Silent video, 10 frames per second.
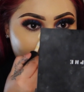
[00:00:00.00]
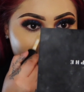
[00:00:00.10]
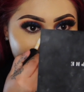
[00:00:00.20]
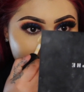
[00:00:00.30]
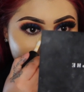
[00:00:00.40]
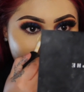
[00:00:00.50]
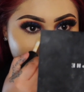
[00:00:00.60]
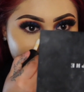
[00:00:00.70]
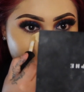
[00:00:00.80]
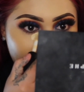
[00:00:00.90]
And then
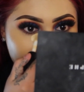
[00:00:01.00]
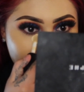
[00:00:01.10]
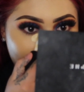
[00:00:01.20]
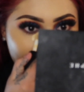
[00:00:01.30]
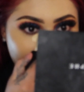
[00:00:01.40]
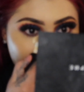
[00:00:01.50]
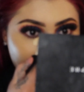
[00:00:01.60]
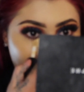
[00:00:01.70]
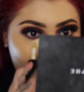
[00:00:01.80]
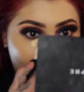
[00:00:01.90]
also, if you guys are wondering
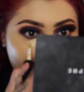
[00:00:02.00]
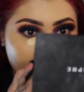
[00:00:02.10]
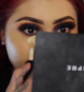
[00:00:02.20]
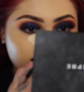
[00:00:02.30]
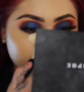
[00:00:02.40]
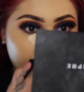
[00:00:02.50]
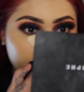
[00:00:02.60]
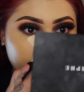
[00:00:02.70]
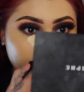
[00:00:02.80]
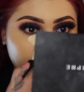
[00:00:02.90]
like why I took
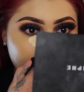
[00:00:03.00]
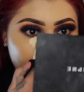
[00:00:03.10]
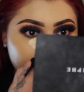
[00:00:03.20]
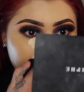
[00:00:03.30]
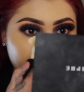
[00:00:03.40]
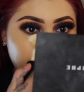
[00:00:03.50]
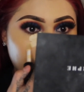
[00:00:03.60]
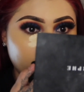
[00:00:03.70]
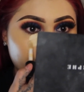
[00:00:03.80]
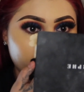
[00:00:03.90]
that video down with me and my
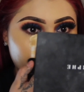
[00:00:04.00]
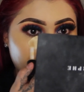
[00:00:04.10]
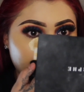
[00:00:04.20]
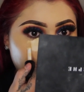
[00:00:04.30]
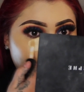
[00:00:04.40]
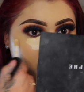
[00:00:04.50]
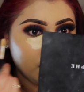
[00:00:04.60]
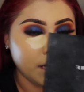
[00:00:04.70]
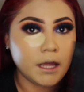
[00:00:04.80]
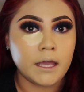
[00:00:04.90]
girlfriend,
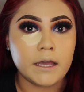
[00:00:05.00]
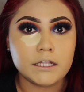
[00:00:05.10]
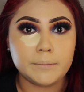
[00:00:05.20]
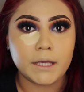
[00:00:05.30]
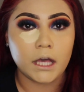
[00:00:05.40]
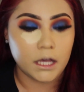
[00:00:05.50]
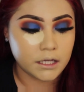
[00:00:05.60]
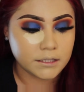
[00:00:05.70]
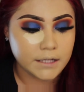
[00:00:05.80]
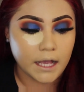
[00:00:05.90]
is
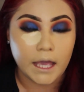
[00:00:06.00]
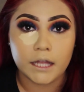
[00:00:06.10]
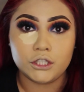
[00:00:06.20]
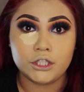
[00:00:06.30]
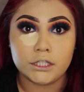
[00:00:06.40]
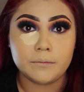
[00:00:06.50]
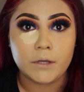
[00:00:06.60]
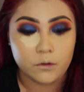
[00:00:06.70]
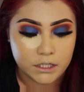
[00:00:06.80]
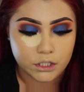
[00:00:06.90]
because again, she's
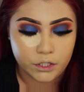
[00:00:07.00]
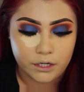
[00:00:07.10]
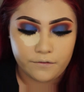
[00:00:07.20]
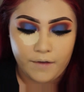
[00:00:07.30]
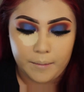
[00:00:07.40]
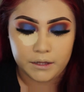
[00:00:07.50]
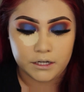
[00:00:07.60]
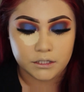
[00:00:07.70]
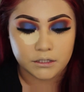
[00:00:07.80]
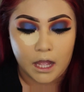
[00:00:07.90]
Middle Eastern, her family
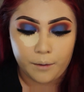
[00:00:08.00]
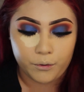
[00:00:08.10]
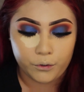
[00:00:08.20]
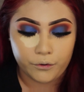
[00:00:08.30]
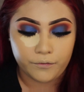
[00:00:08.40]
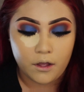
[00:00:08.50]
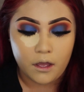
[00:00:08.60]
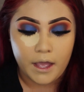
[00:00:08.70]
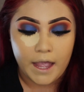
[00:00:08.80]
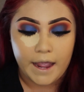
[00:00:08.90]
does not approve,
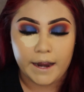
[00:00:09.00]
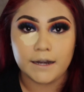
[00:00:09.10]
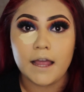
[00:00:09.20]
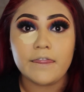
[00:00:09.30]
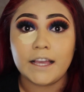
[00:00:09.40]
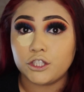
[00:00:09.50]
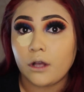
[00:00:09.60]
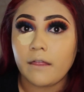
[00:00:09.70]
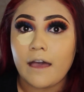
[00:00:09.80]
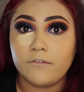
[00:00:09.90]
and they
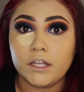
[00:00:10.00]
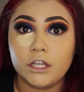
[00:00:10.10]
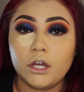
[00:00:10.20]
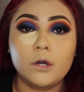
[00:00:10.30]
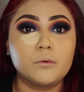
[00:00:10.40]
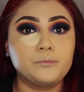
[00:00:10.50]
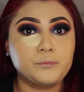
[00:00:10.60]
saw that video.